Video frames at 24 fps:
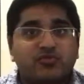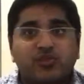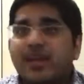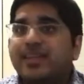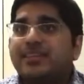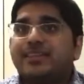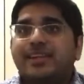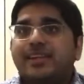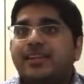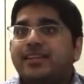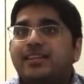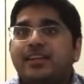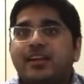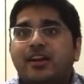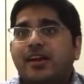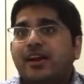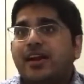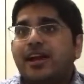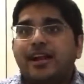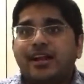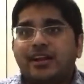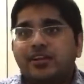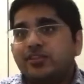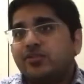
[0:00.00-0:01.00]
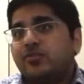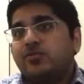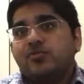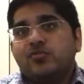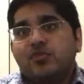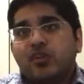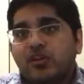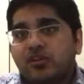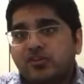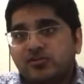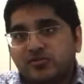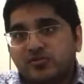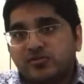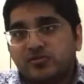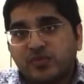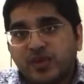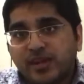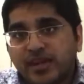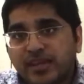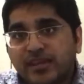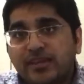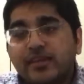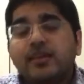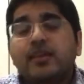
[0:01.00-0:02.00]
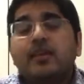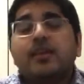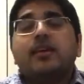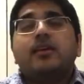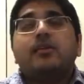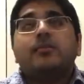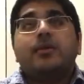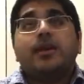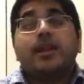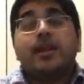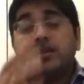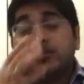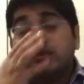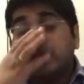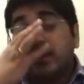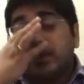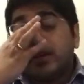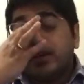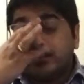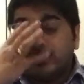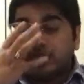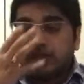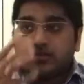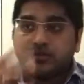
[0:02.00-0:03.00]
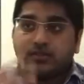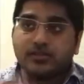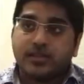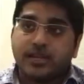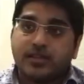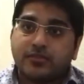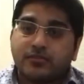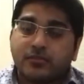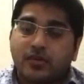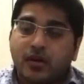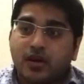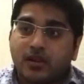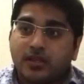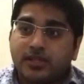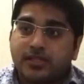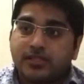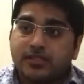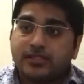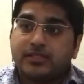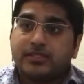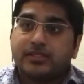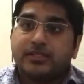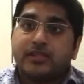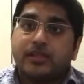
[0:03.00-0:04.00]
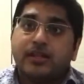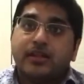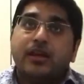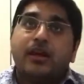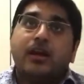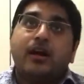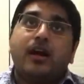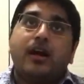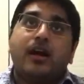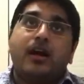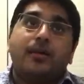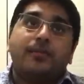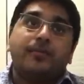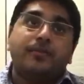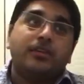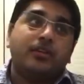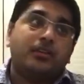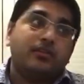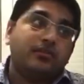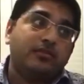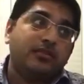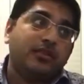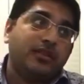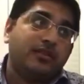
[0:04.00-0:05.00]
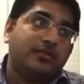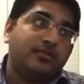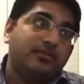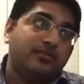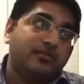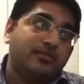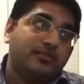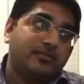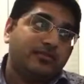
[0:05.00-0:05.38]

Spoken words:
Right then and there, I kind of knew Rollins was winning. But anyway, so Seth Rollins, Nakamura